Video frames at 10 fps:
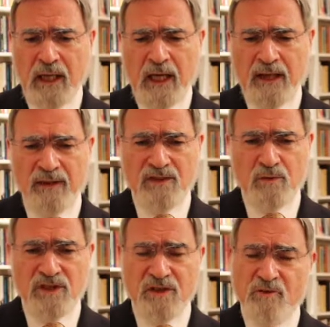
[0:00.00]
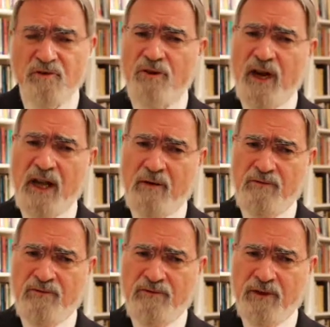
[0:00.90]
And this was a
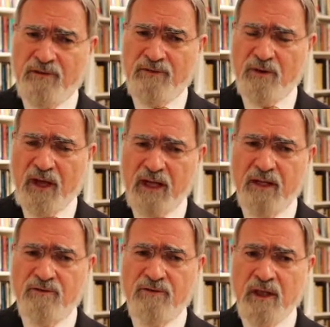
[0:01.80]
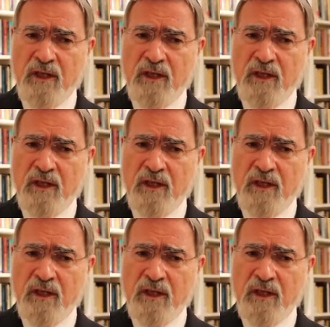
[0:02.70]
triumph, if you like, of